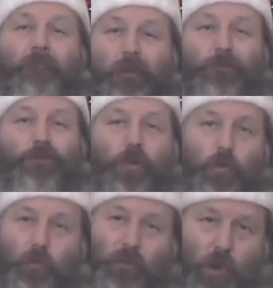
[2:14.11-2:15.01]

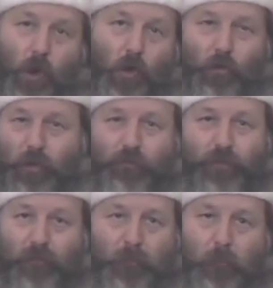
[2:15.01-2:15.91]
festooned with gold and
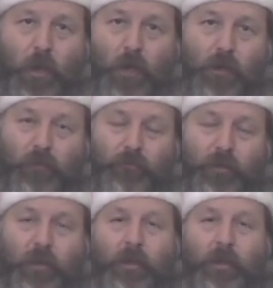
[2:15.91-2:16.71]
silver balls.